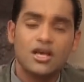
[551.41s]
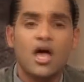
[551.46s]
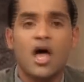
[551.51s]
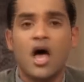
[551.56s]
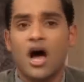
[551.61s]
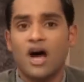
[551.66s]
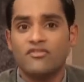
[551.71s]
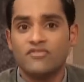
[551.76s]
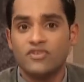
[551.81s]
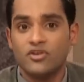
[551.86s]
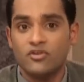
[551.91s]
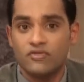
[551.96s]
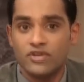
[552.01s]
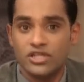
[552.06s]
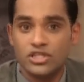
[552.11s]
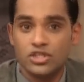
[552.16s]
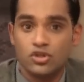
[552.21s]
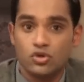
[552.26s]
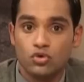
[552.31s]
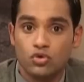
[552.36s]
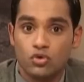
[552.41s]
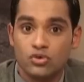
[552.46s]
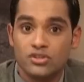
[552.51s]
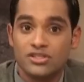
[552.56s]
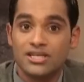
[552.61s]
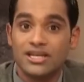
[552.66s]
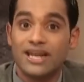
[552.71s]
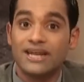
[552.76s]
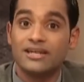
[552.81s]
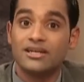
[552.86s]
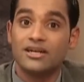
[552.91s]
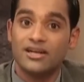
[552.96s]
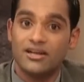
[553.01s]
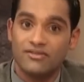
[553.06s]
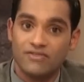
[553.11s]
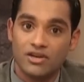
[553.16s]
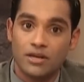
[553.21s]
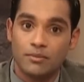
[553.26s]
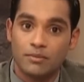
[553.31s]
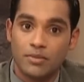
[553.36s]
after which you go select a
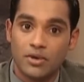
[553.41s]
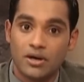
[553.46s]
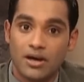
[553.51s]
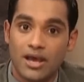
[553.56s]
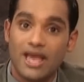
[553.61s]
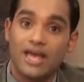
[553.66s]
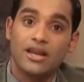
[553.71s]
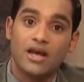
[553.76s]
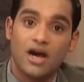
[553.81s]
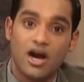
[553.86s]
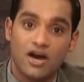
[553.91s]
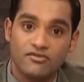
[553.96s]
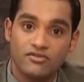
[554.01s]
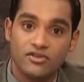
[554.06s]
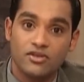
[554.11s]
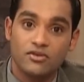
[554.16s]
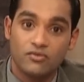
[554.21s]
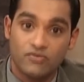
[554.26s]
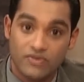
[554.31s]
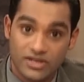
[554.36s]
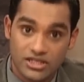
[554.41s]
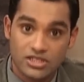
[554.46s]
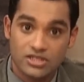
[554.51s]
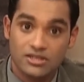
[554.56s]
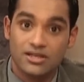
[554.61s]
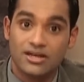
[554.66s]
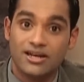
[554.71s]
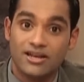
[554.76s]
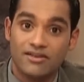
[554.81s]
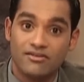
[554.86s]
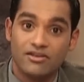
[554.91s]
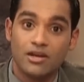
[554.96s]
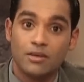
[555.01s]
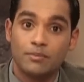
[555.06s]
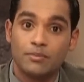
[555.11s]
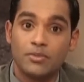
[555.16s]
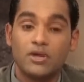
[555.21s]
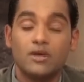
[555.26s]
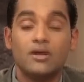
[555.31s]
developer, and after which the developer